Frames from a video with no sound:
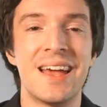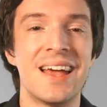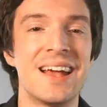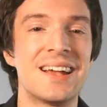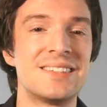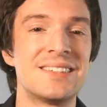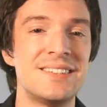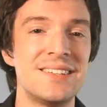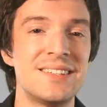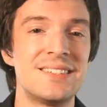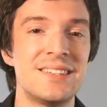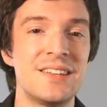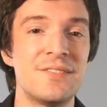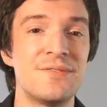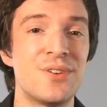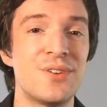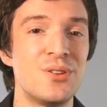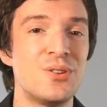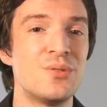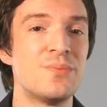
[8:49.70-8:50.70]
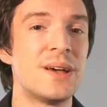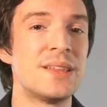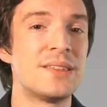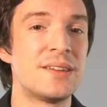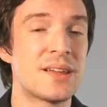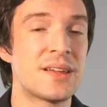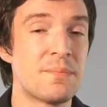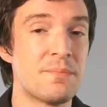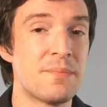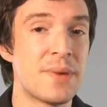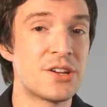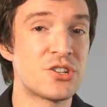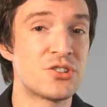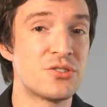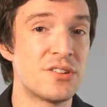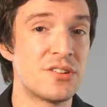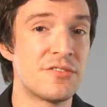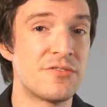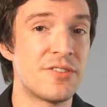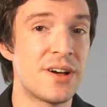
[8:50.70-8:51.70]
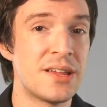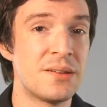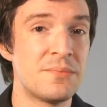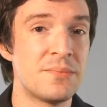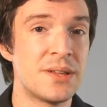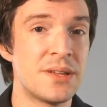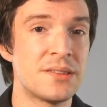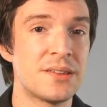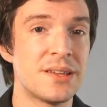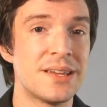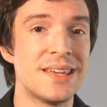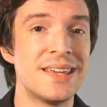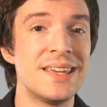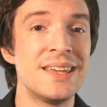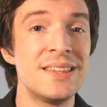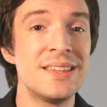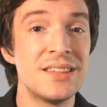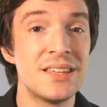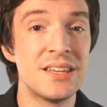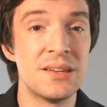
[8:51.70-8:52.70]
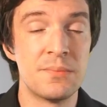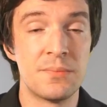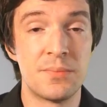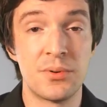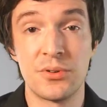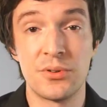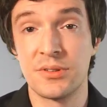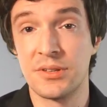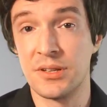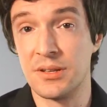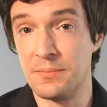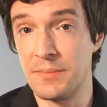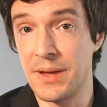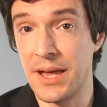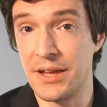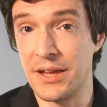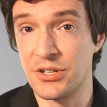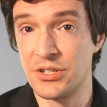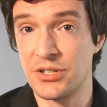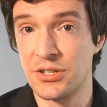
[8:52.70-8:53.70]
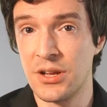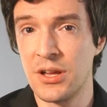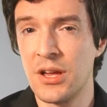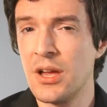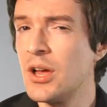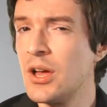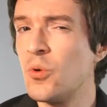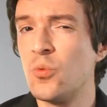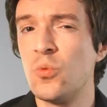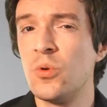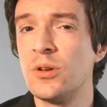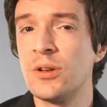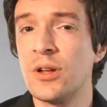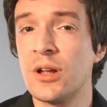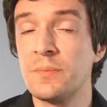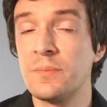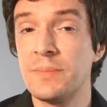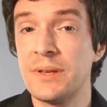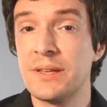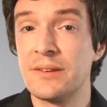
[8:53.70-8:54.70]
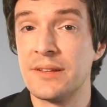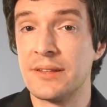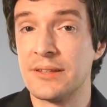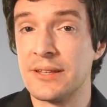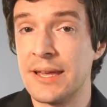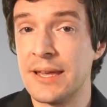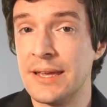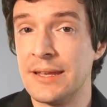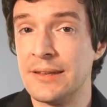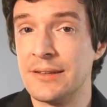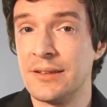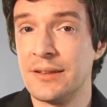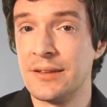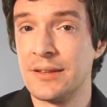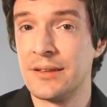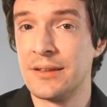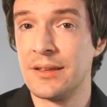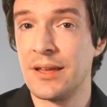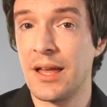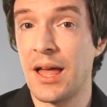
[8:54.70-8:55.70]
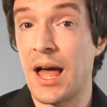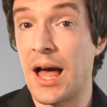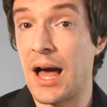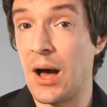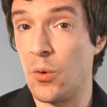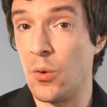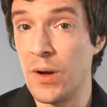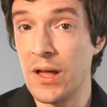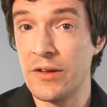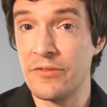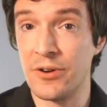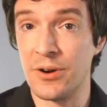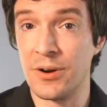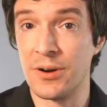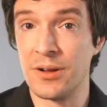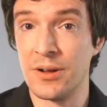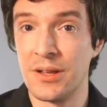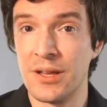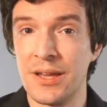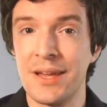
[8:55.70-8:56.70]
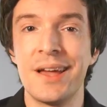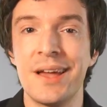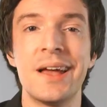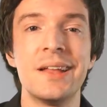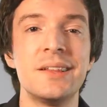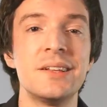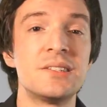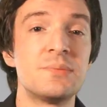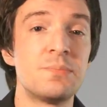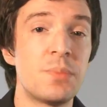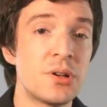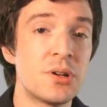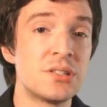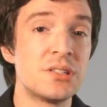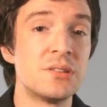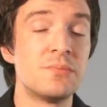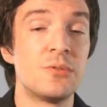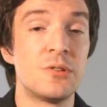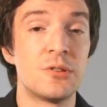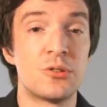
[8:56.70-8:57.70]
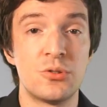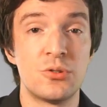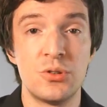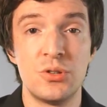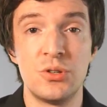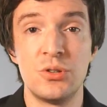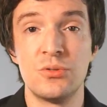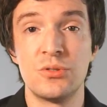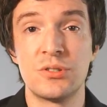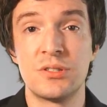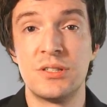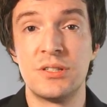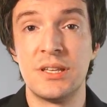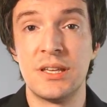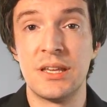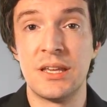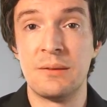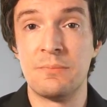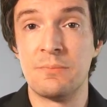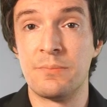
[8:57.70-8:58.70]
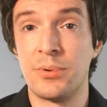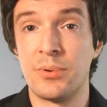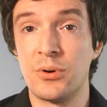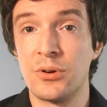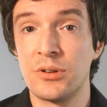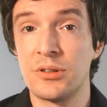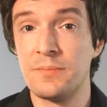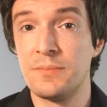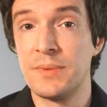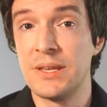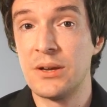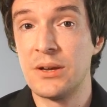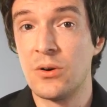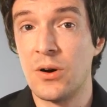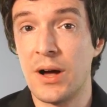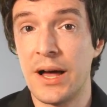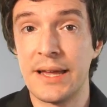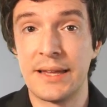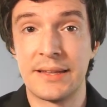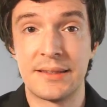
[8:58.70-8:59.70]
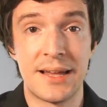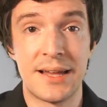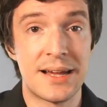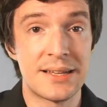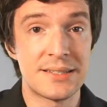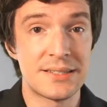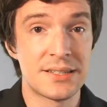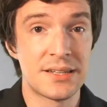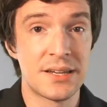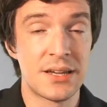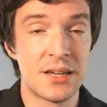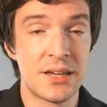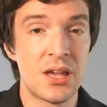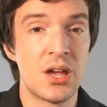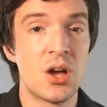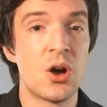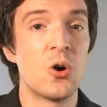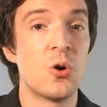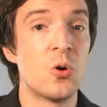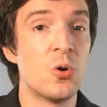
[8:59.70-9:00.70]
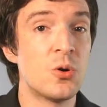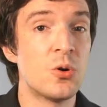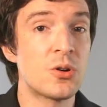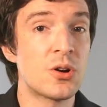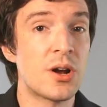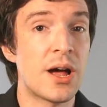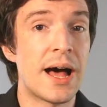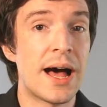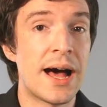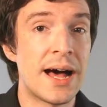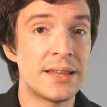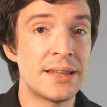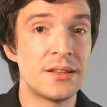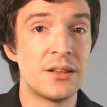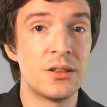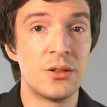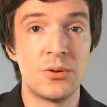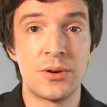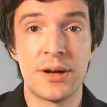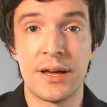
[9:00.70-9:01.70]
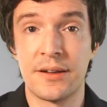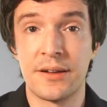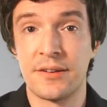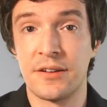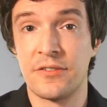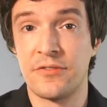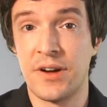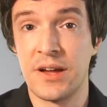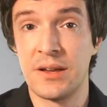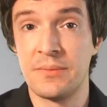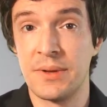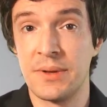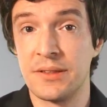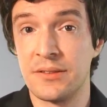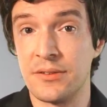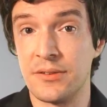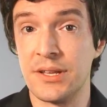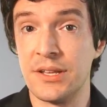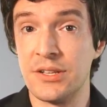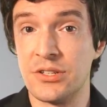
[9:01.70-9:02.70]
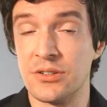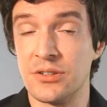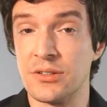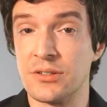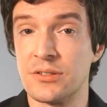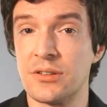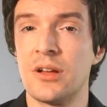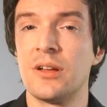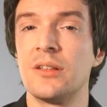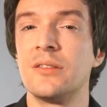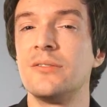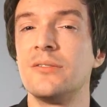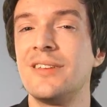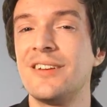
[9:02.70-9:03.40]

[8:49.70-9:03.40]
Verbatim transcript: Existing volumetric mesh refinement in the imported mesh will not be retained. However, it is possible to use the Import BOI task or add local refinement regions to